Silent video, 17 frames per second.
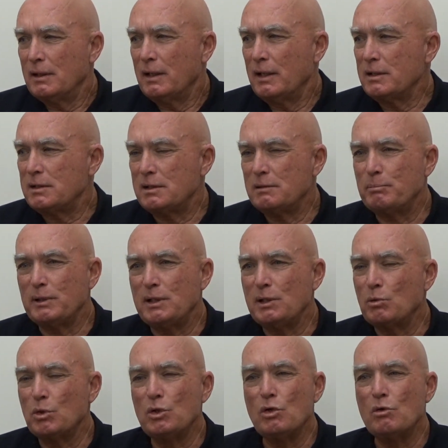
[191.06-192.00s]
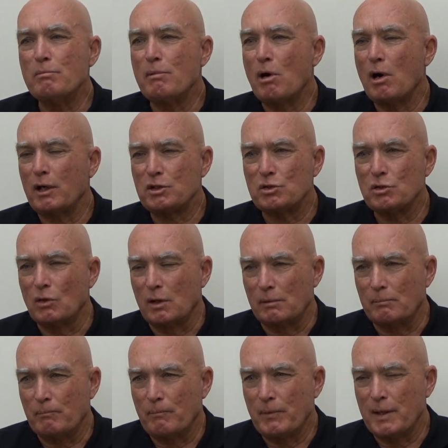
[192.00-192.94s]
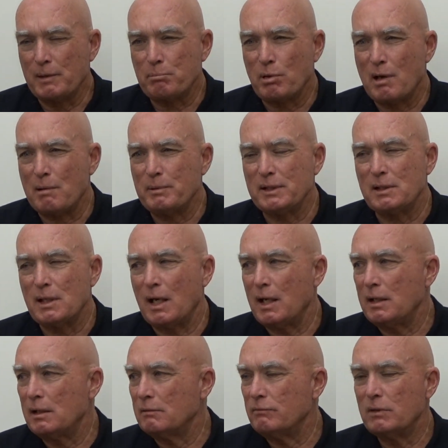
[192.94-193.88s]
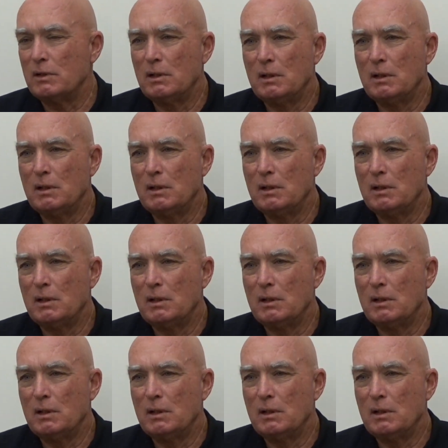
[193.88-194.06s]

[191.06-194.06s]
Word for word: I said, but there were no marks on them. They probably died of